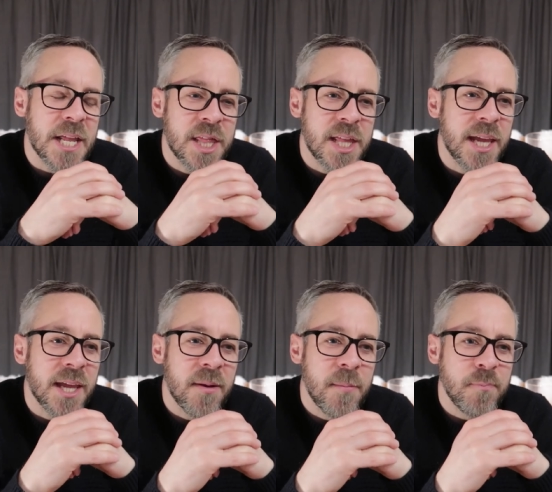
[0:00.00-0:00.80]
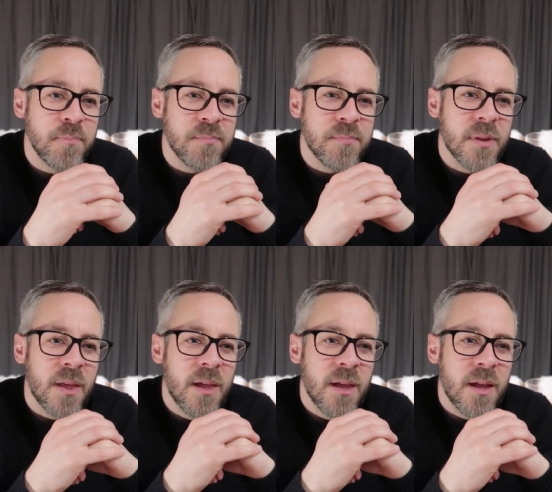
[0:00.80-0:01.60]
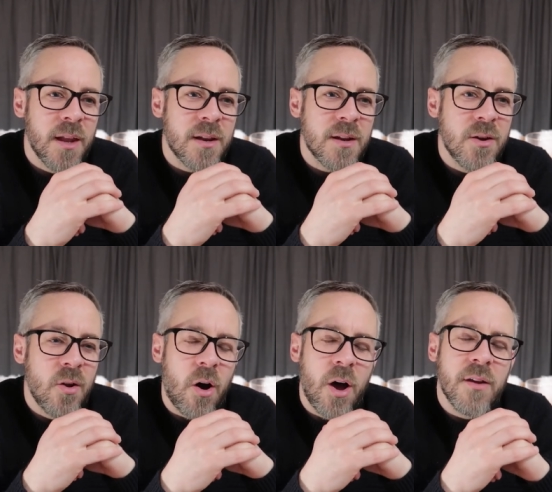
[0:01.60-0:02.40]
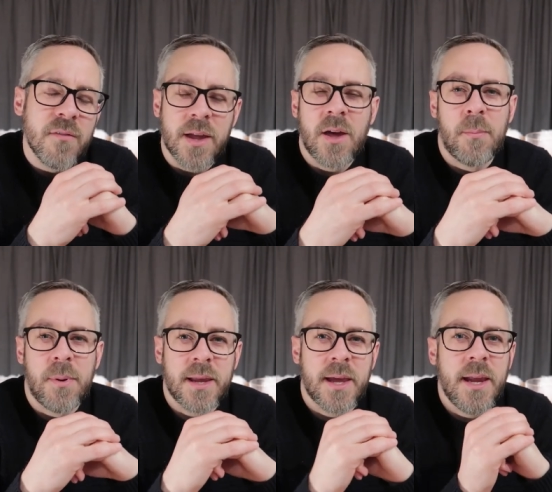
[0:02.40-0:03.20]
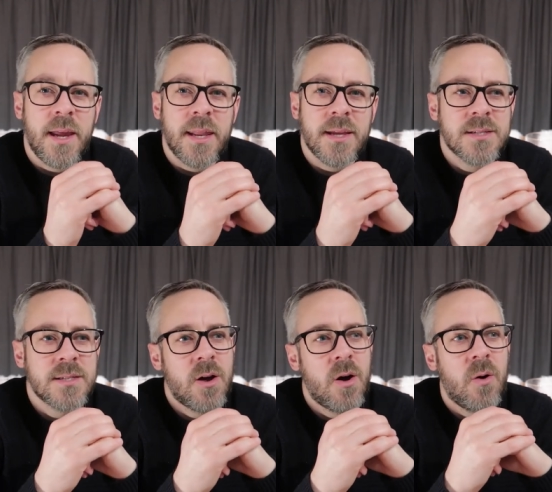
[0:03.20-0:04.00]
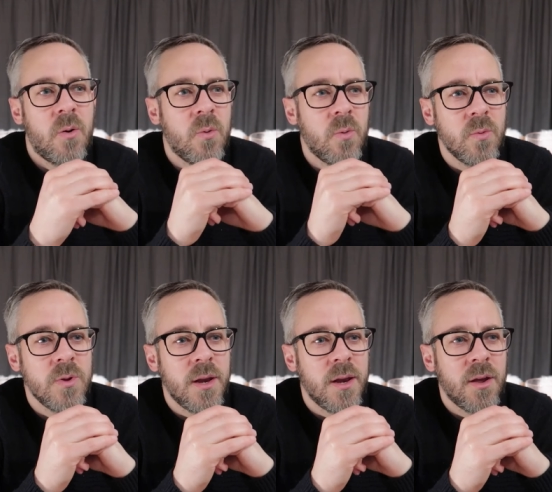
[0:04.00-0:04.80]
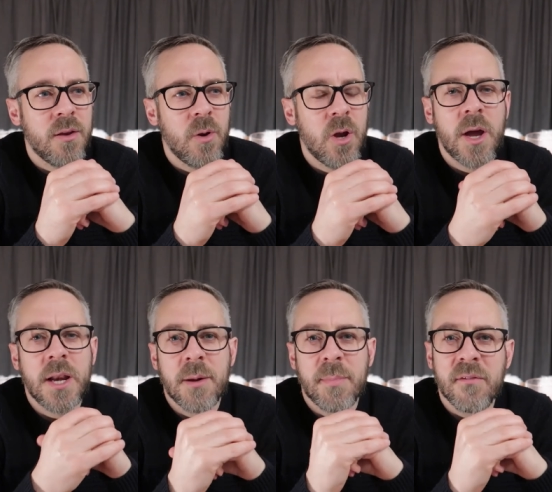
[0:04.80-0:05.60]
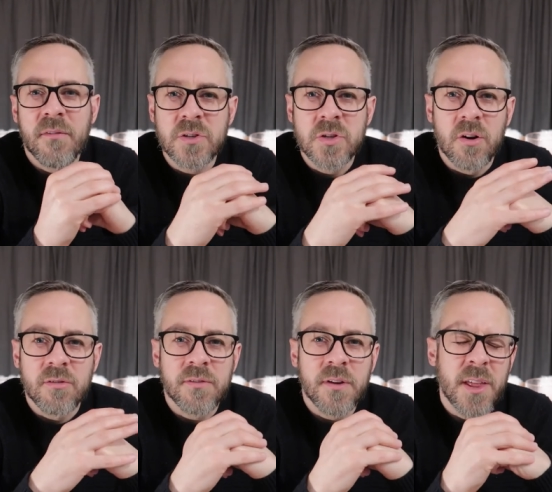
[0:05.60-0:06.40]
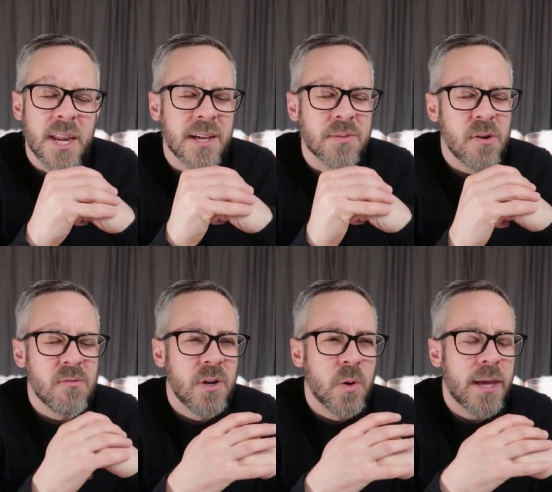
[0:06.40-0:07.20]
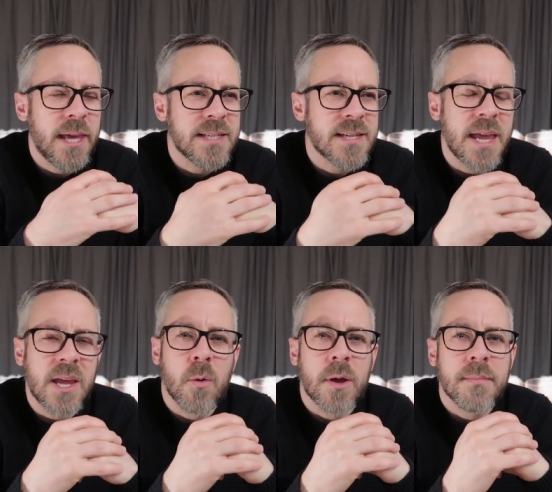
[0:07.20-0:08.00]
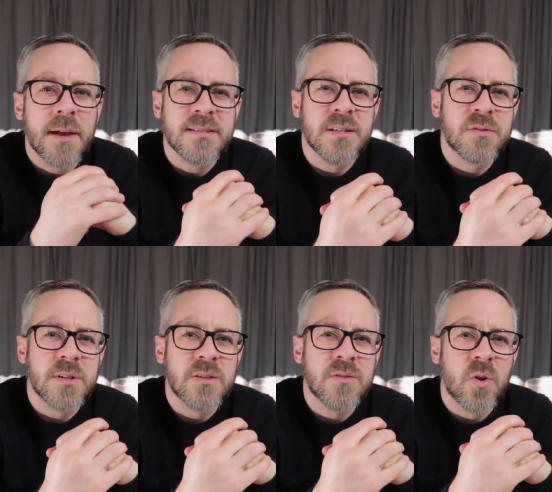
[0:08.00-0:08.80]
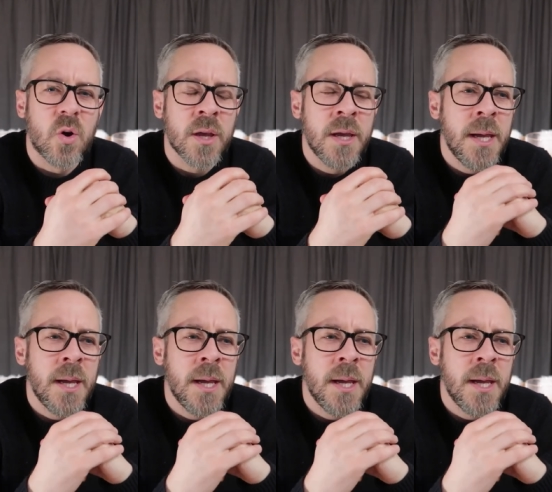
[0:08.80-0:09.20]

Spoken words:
I think not overcomplicating this whole, you know, learning about photography. I think that's my real key takeaway message for this vlog.